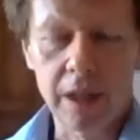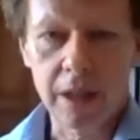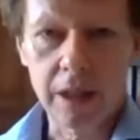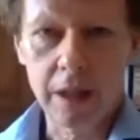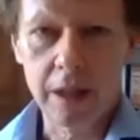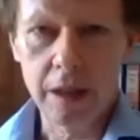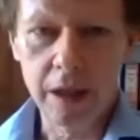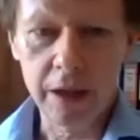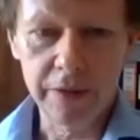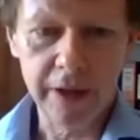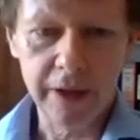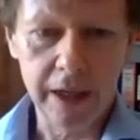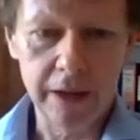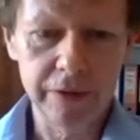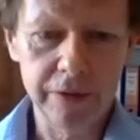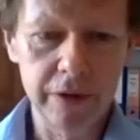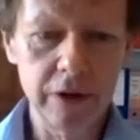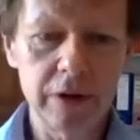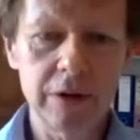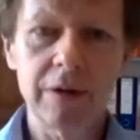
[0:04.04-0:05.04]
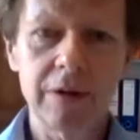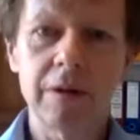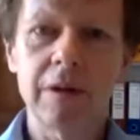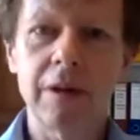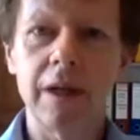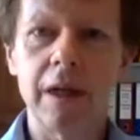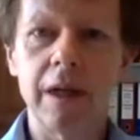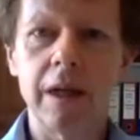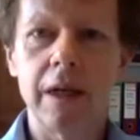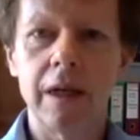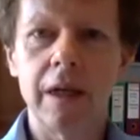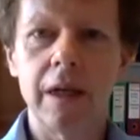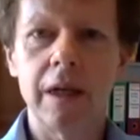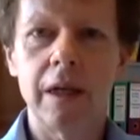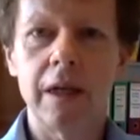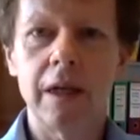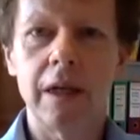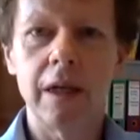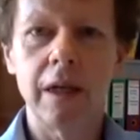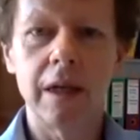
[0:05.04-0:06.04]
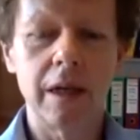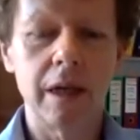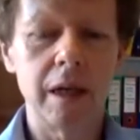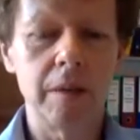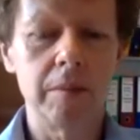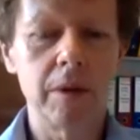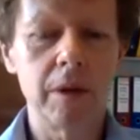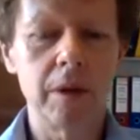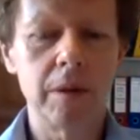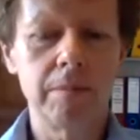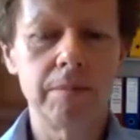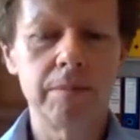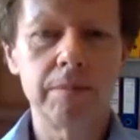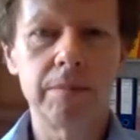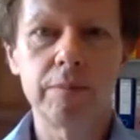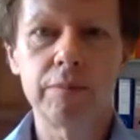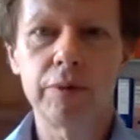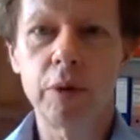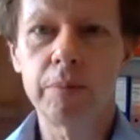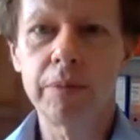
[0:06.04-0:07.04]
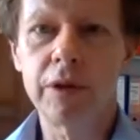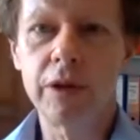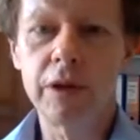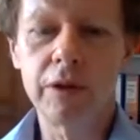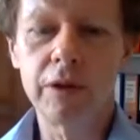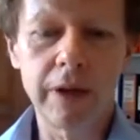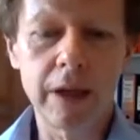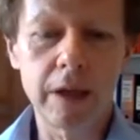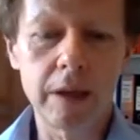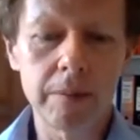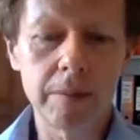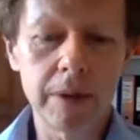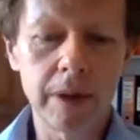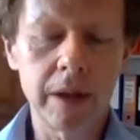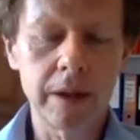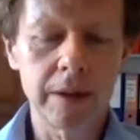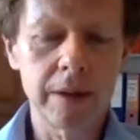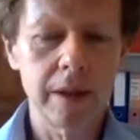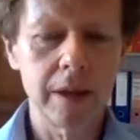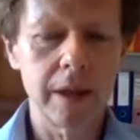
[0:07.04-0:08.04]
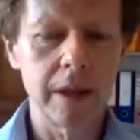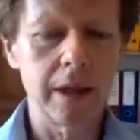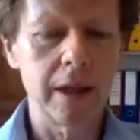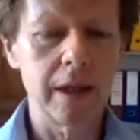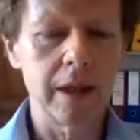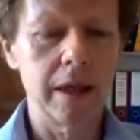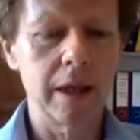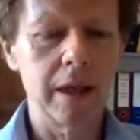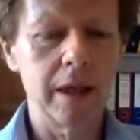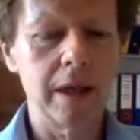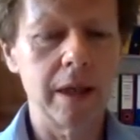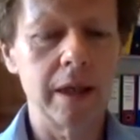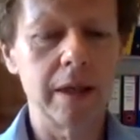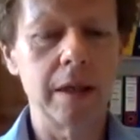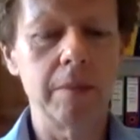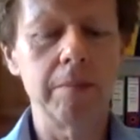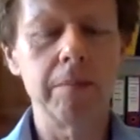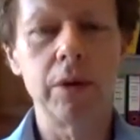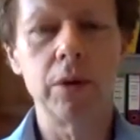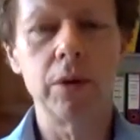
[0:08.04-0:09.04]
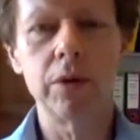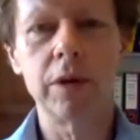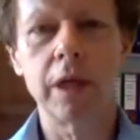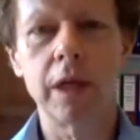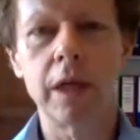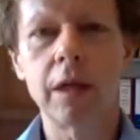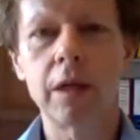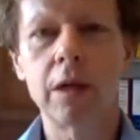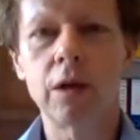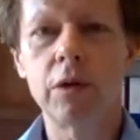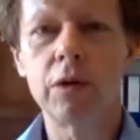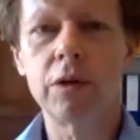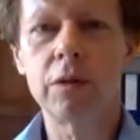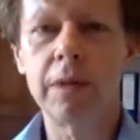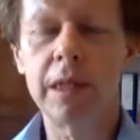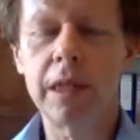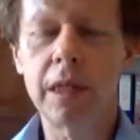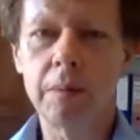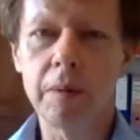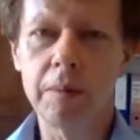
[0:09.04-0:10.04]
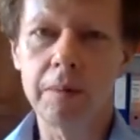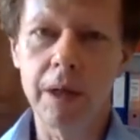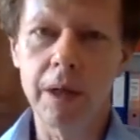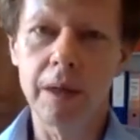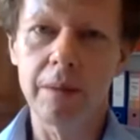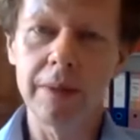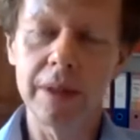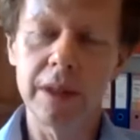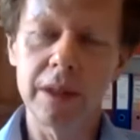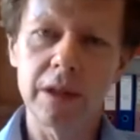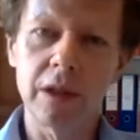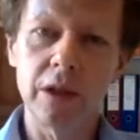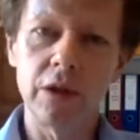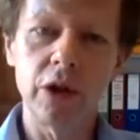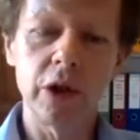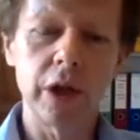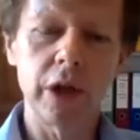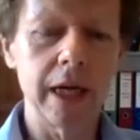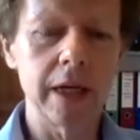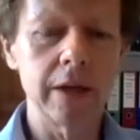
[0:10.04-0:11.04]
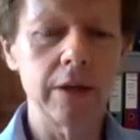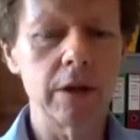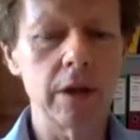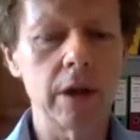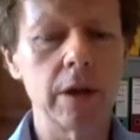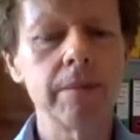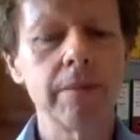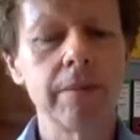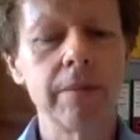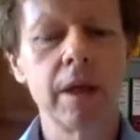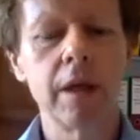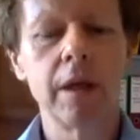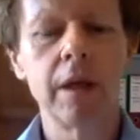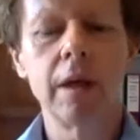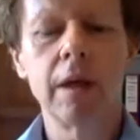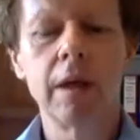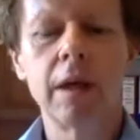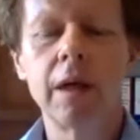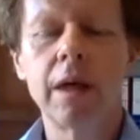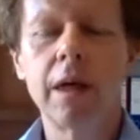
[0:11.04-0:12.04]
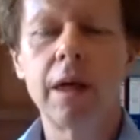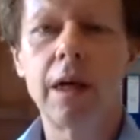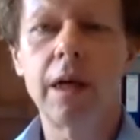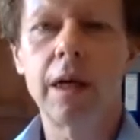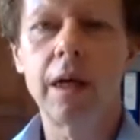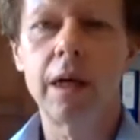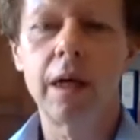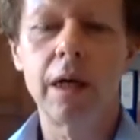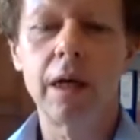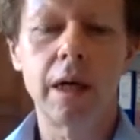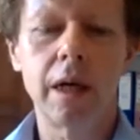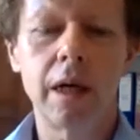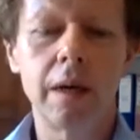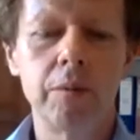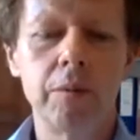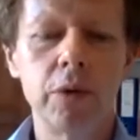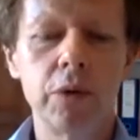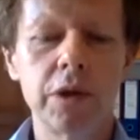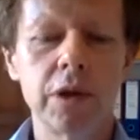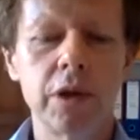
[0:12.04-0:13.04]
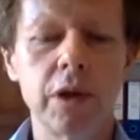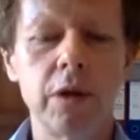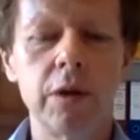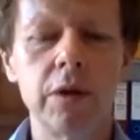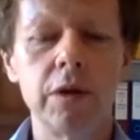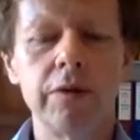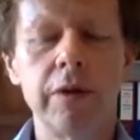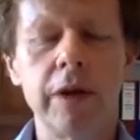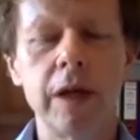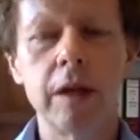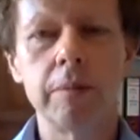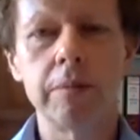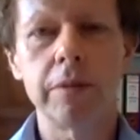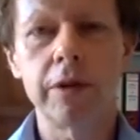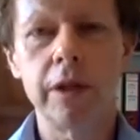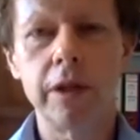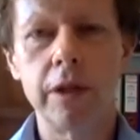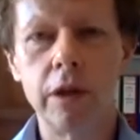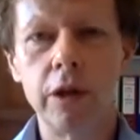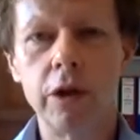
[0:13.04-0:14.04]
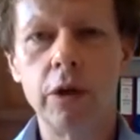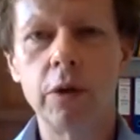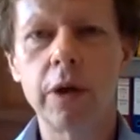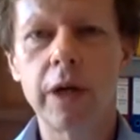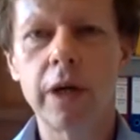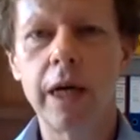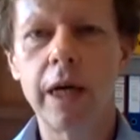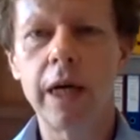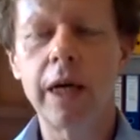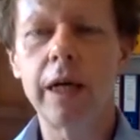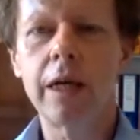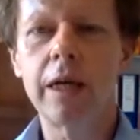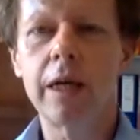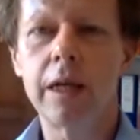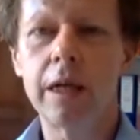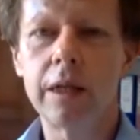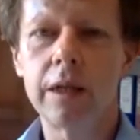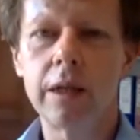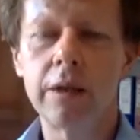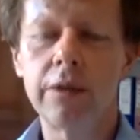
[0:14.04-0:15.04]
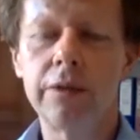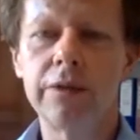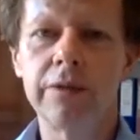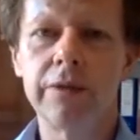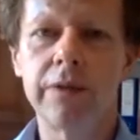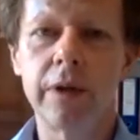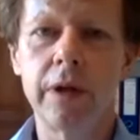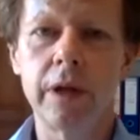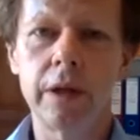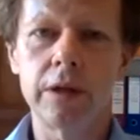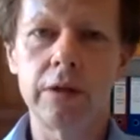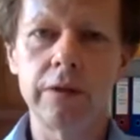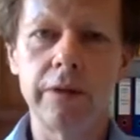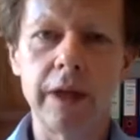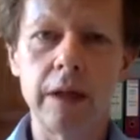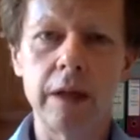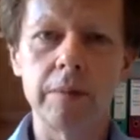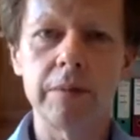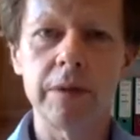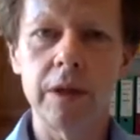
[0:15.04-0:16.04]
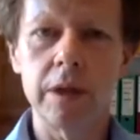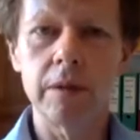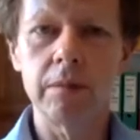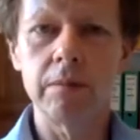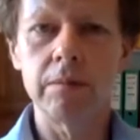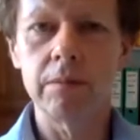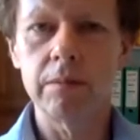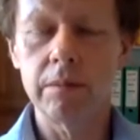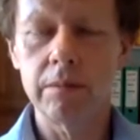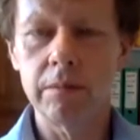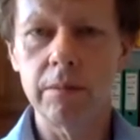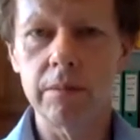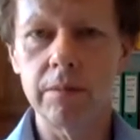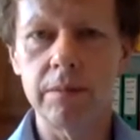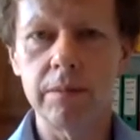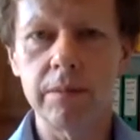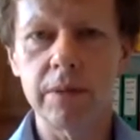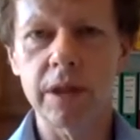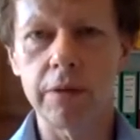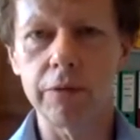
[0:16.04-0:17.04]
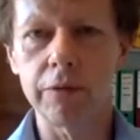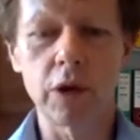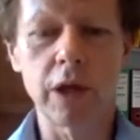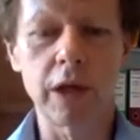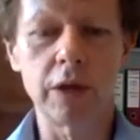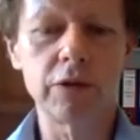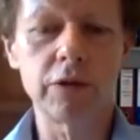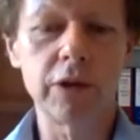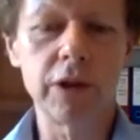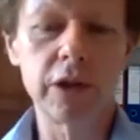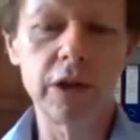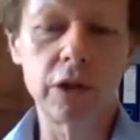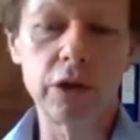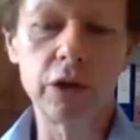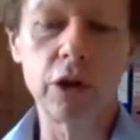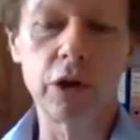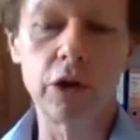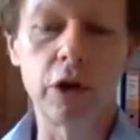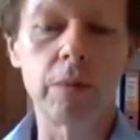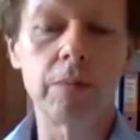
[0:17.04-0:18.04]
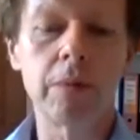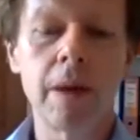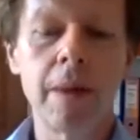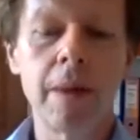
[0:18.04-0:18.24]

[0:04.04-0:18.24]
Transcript: Clive Pefford. I'm a property developer and I'm building condominium apartments in Uganda. I'm also a developer in the UK, and I've developed in several countries in Europe.